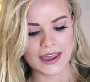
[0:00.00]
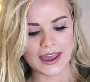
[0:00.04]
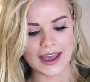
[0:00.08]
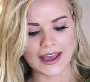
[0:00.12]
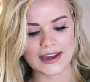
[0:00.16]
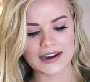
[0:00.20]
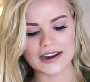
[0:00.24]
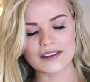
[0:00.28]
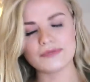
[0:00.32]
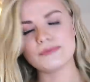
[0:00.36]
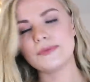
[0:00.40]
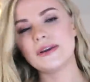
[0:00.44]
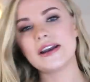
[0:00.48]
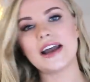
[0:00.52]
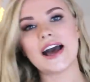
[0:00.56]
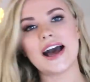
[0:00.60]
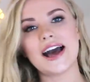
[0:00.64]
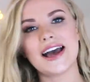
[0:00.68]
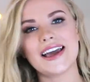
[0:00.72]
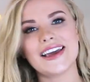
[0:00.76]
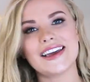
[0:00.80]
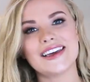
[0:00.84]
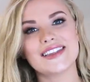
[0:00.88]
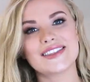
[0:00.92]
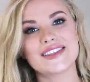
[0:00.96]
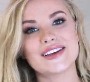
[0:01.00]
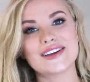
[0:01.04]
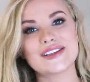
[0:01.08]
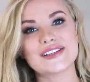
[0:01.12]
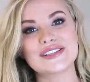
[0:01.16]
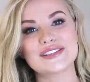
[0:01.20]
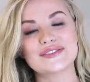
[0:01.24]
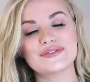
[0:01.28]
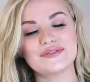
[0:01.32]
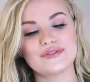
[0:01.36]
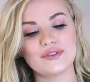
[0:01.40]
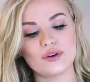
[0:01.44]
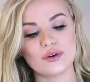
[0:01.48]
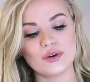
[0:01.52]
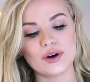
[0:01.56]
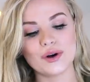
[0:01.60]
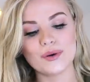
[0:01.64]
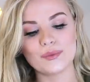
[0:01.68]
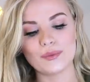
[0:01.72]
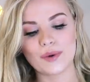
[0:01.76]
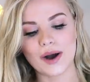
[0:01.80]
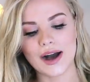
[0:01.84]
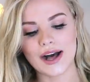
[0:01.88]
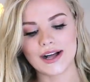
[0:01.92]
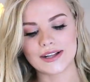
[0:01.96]
And I've been eyeing this for a
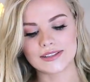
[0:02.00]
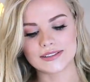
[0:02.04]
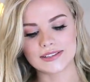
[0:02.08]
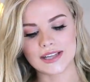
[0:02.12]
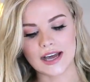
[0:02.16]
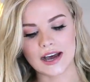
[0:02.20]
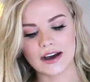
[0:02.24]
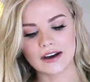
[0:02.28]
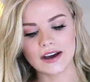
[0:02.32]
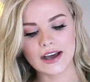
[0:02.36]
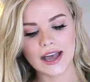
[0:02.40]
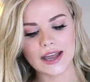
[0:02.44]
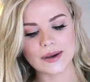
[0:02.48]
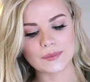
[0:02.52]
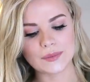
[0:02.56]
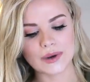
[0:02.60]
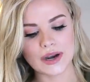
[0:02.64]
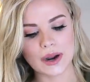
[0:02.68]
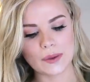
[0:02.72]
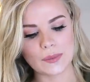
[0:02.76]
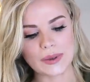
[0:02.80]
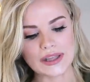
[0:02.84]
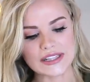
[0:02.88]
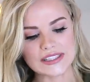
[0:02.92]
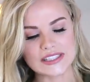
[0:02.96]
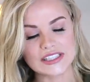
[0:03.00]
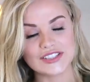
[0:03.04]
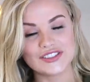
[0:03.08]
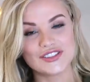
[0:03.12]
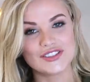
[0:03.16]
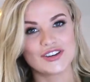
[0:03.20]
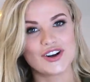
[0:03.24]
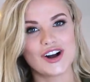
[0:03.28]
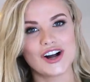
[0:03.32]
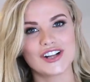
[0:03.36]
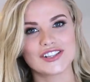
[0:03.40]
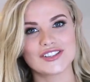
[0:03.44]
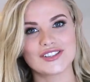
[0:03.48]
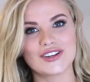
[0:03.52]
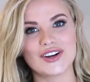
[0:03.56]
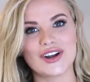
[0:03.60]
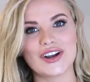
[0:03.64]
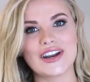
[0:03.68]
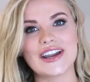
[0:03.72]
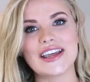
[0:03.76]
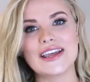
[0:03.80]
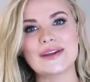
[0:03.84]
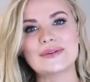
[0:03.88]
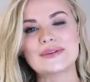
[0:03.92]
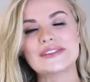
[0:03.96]
while now, and when I went into Cotton
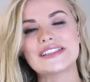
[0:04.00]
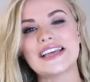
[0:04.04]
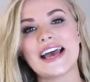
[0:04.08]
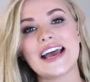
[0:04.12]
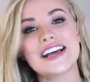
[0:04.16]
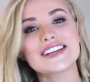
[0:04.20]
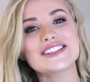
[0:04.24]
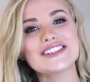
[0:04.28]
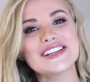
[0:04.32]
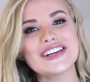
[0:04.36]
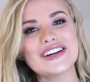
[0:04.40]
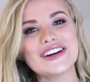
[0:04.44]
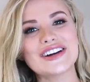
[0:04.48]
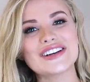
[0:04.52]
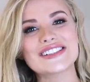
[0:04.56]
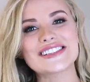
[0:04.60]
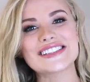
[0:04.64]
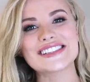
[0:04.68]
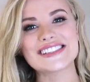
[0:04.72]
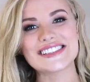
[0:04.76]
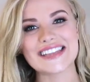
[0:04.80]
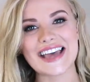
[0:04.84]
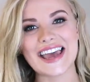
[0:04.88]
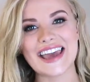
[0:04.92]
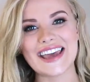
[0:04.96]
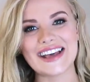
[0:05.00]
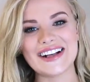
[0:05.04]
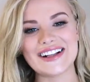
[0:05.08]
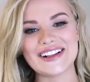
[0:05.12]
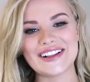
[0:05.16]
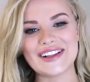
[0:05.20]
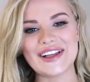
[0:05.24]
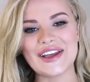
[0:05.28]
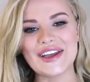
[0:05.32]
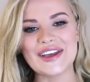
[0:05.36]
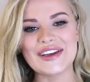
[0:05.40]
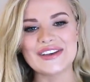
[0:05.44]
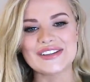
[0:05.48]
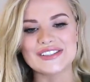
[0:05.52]
On, it was actually on sale,